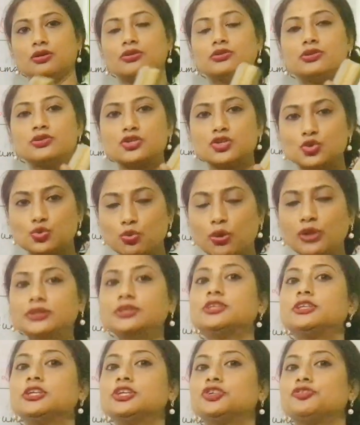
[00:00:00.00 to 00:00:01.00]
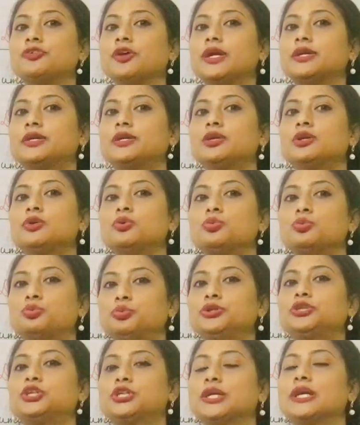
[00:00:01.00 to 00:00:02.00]
This is one such factor
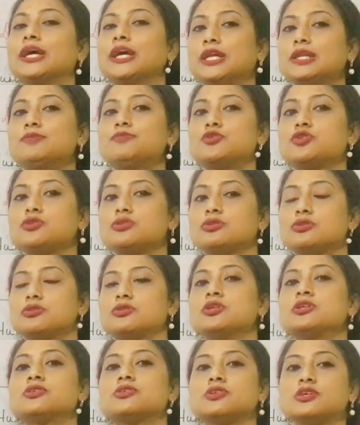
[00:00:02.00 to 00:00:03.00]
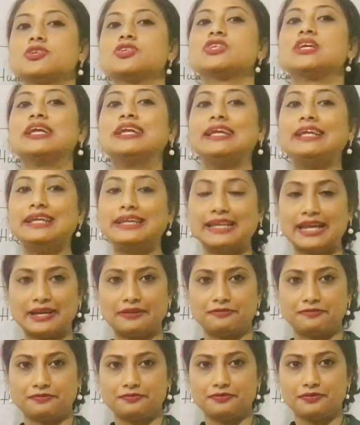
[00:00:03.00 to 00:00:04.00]
which helps in sustaining
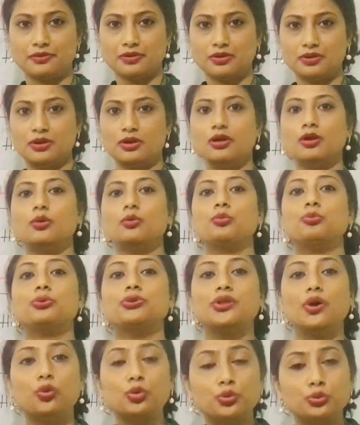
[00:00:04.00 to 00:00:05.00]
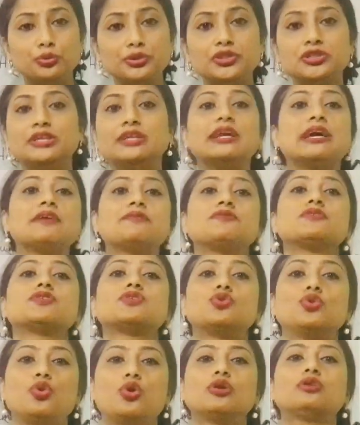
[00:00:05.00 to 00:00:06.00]
life, without which life
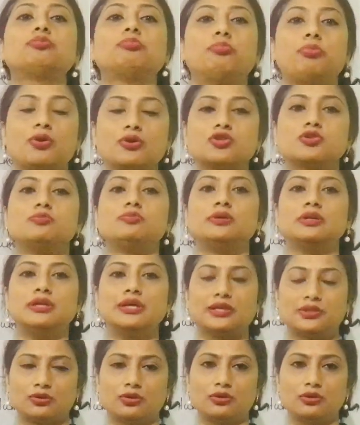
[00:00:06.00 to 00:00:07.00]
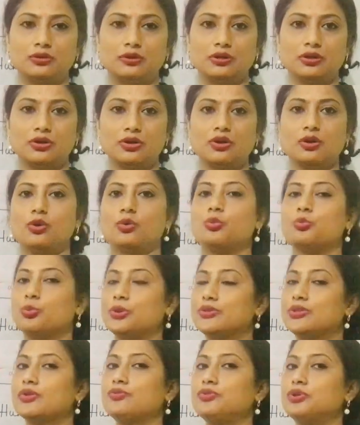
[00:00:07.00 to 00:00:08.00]
is not possible at all.
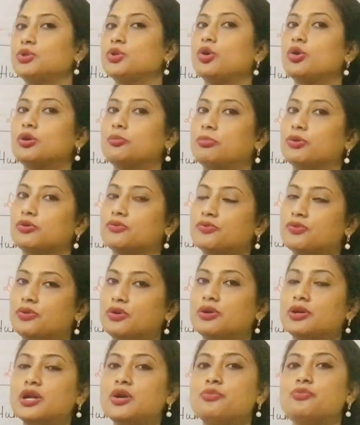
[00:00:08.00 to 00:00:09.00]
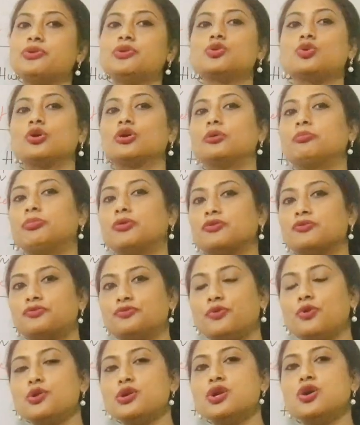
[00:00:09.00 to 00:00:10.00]
Whether we talk about flora, we talk about
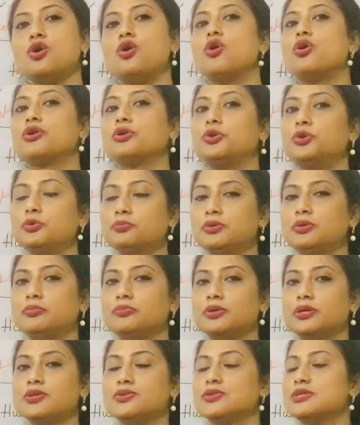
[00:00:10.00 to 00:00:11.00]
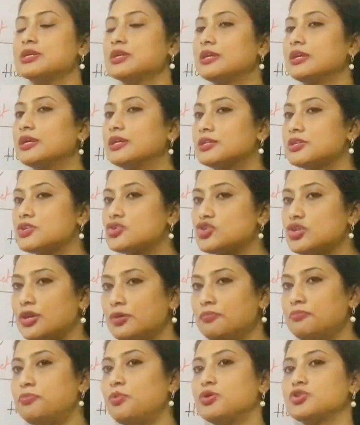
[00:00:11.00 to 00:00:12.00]
fauna, or human beings, it is
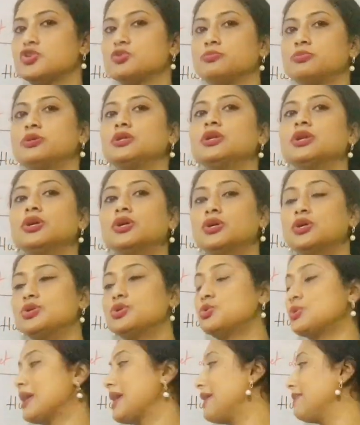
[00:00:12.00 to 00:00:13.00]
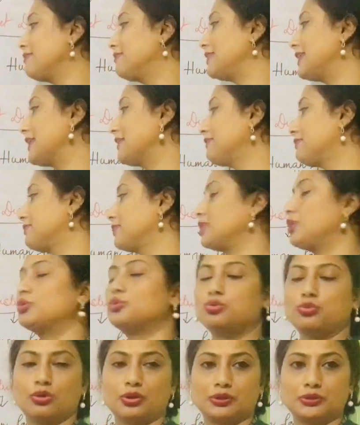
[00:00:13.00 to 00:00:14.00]
impossible to have life
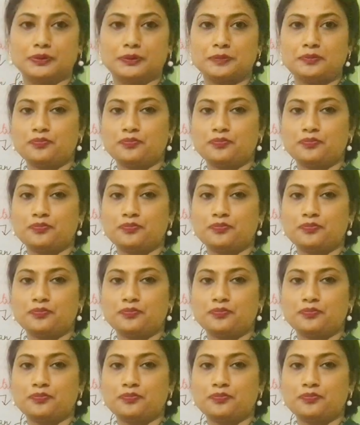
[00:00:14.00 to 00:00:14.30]
without water.